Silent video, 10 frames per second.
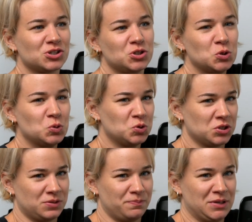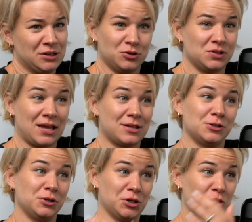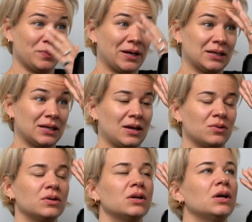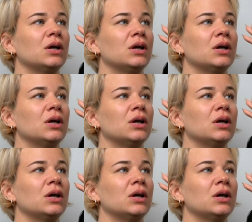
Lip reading: just you just being too scared to look in your bank account.